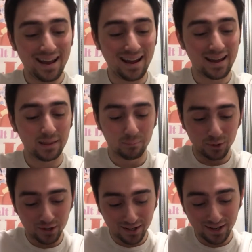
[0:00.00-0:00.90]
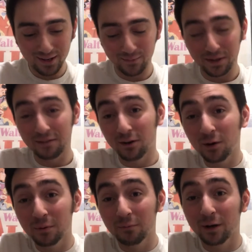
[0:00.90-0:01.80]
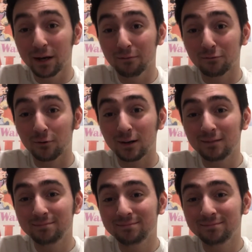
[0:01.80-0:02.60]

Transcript: And the book we've all been waiting for.